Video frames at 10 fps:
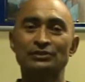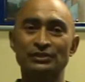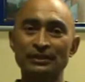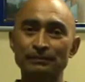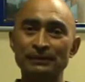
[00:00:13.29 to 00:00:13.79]

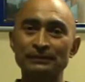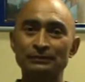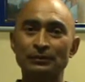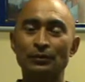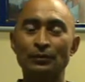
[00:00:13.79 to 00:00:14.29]
Sherpa,
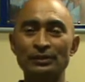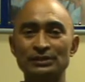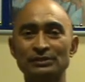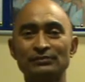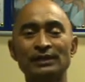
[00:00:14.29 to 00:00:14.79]

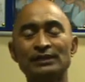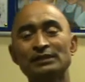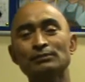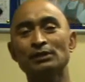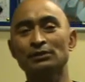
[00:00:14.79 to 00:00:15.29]
which is very
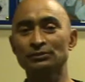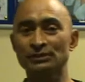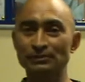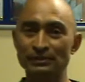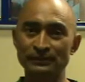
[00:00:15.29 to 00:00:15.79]
similar to
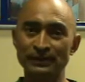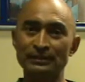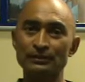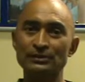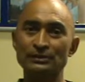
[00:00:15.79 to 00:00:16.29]
Tibetan
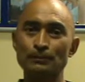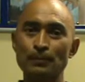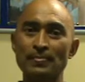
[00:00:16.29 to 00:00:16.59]
language.